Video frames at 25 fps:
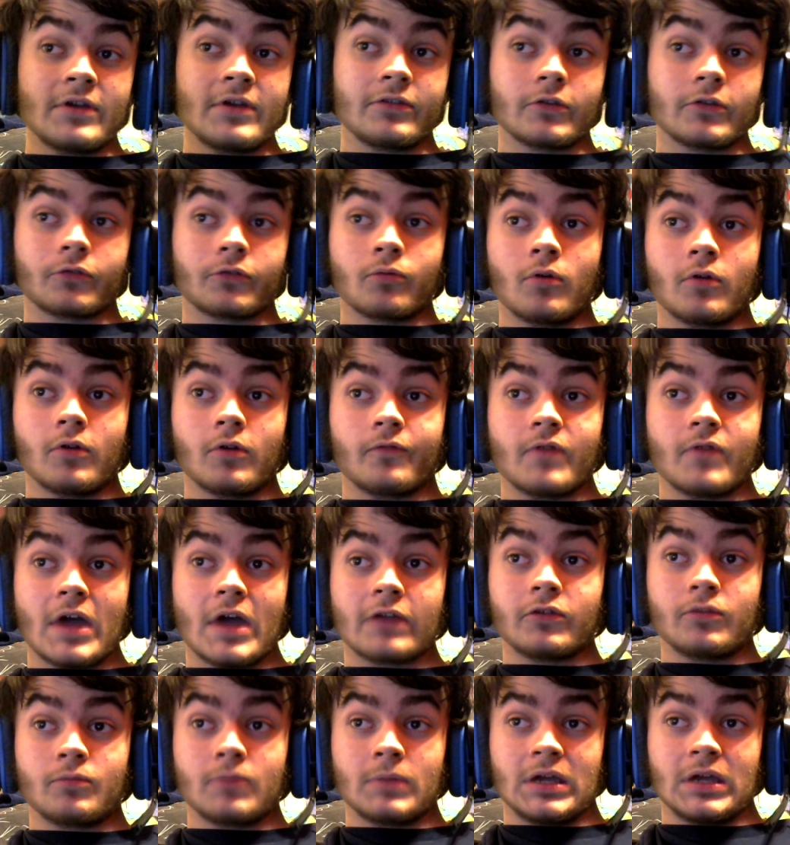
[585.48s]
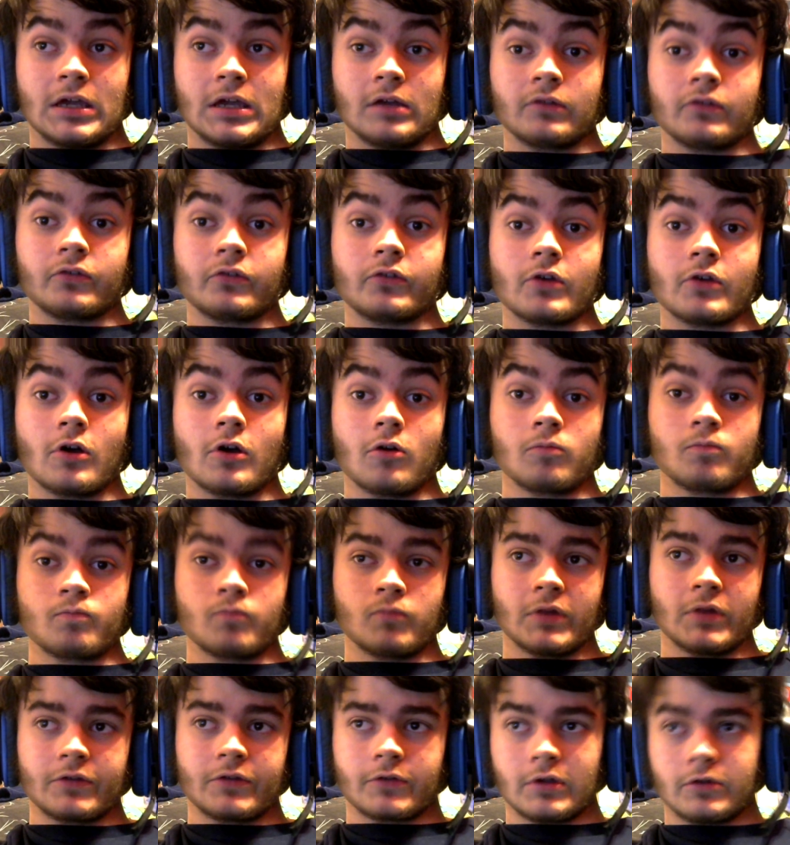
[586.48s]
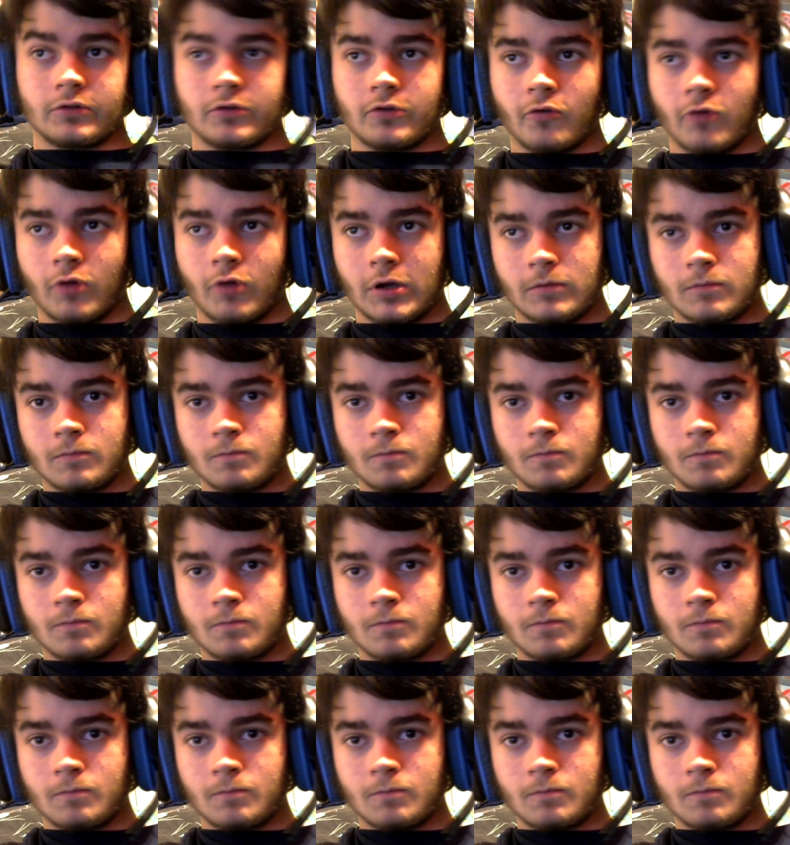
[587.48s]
this will affect me. So, let's get to it.